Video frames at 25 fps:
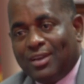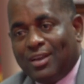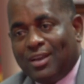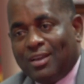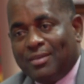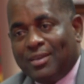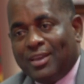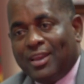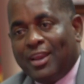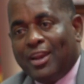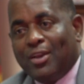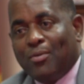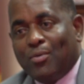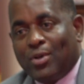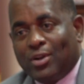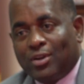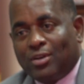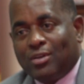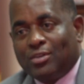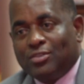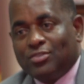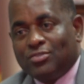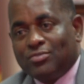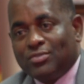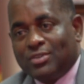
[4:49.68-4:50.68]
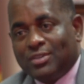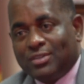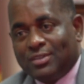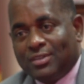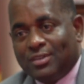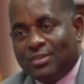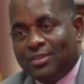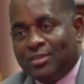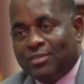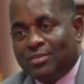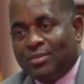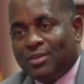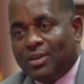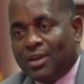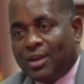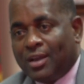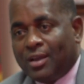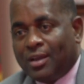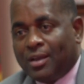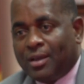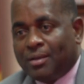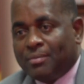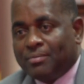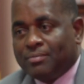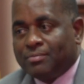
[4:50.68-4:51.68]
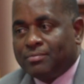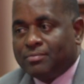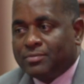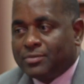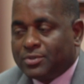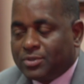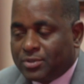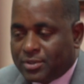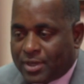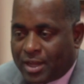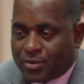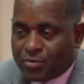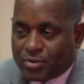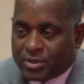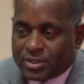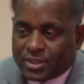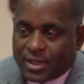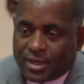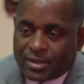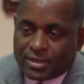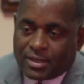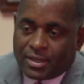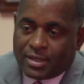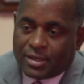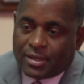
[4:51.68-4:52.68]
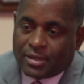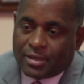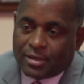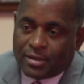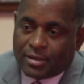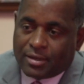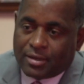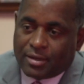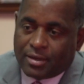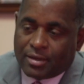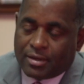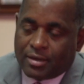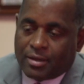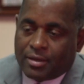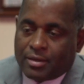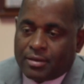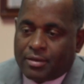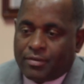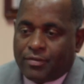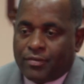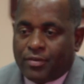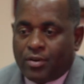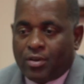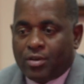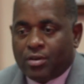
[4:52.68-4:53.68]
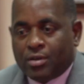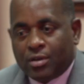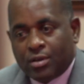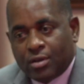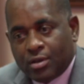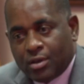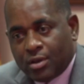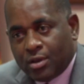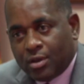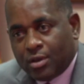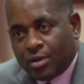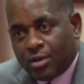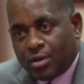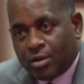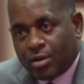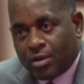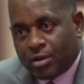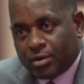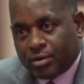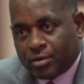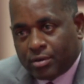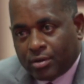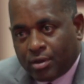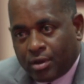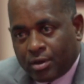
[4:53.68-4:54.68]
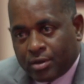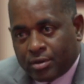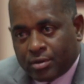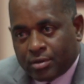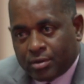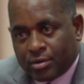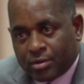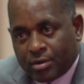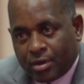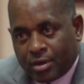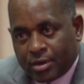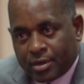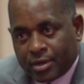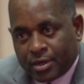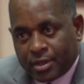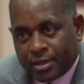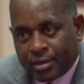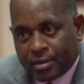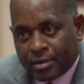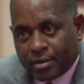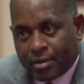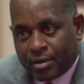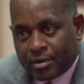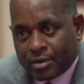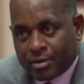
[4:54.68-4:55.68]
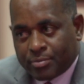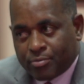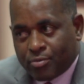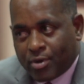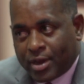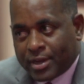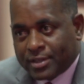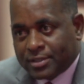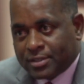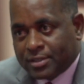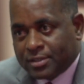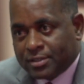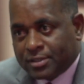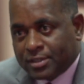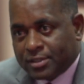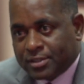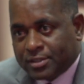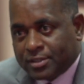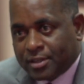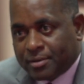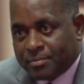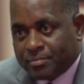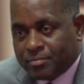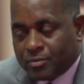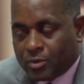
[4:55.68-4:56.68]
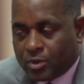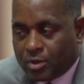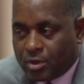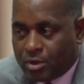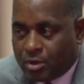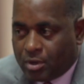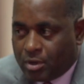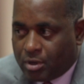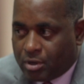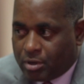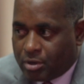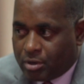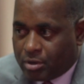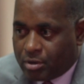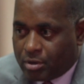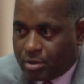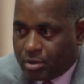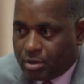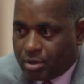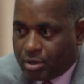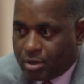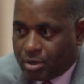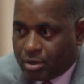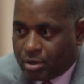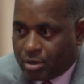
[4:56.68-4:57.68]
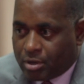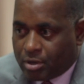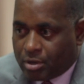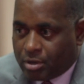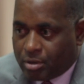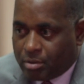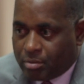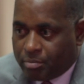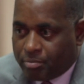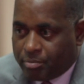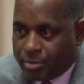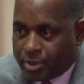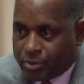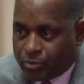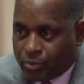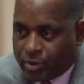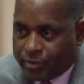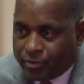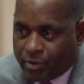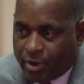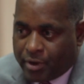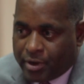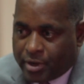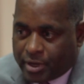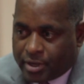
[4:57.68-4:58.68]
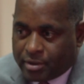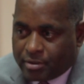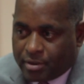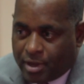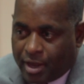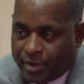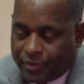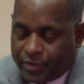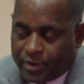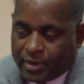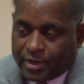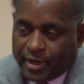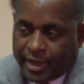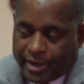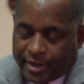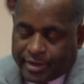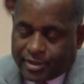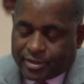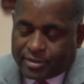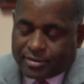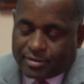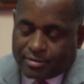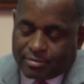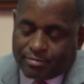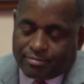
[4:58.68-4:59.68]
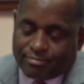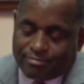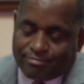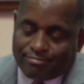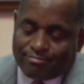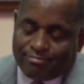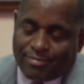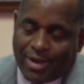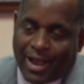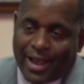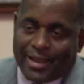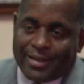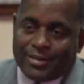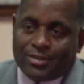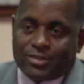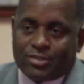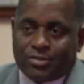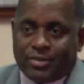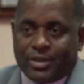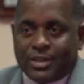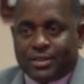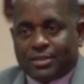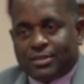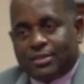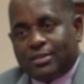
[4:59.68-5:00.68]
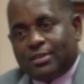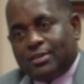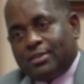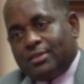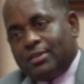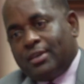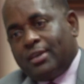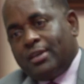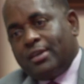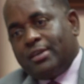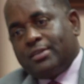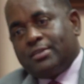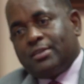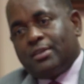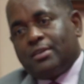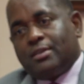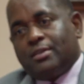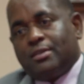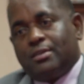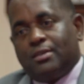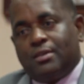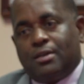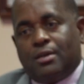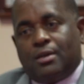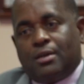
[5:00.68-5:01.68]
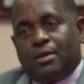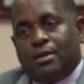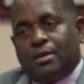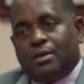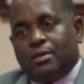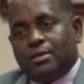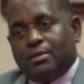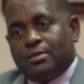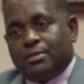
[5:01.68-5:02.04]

uh, in any one country, you know? Um, so that will set the, the, the floor on, on, on, the, on the pricing system, you know? Uh, but we very, I think there is buy into it. There is a uh,